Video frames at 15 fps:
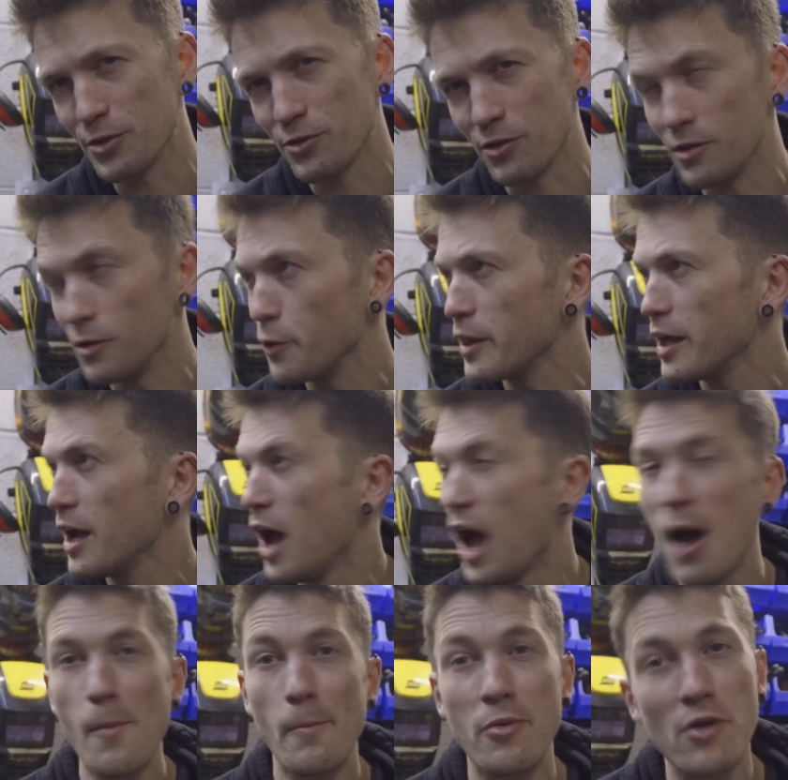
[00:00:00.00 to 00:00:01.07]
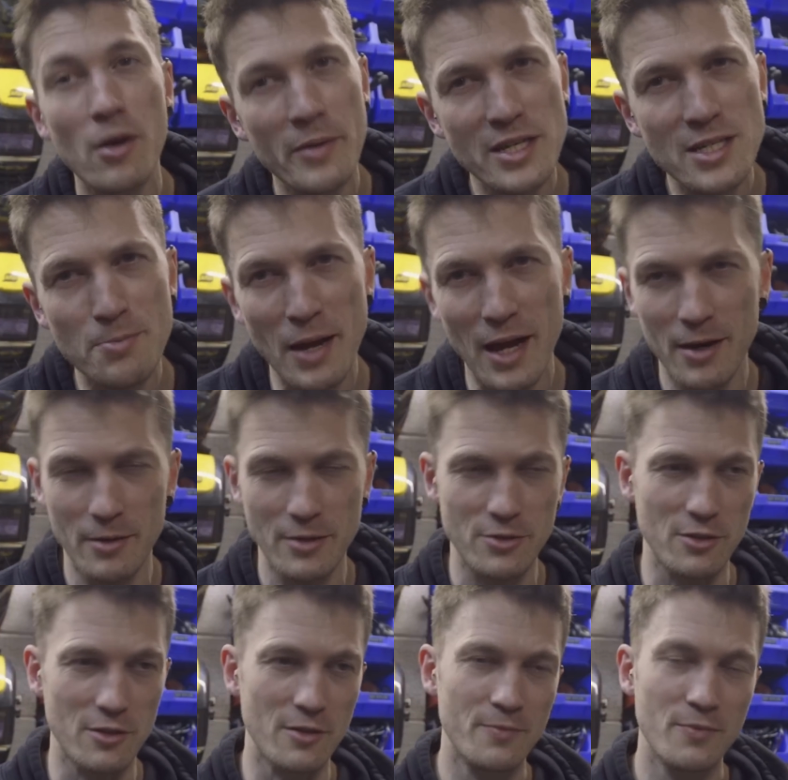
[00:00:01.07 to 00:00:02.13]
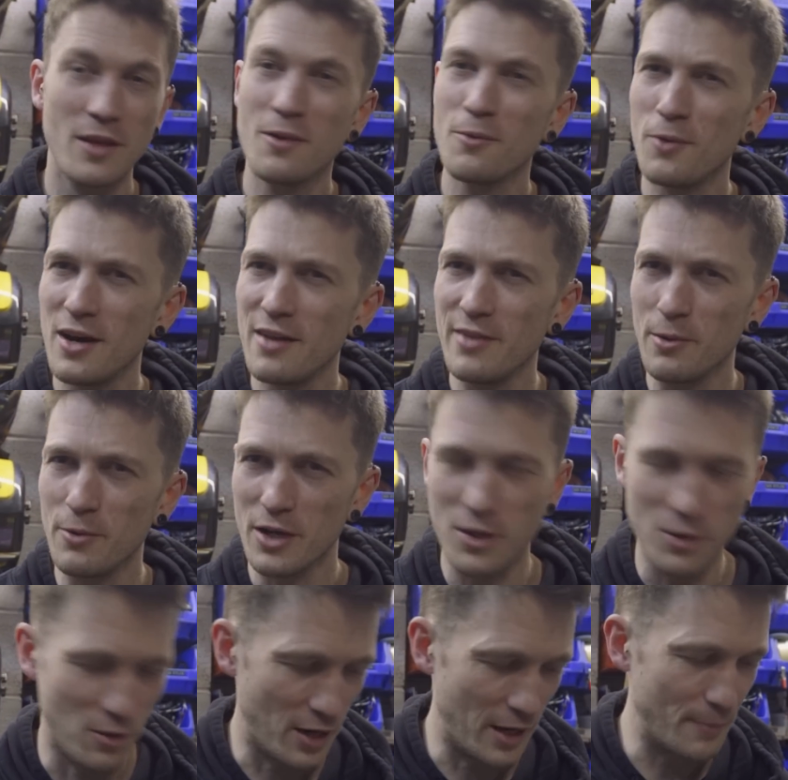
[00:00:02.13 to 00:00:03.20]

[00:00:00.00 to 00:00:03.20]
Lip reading: drawer, or the Brummy spanner drawer, whatever you want to call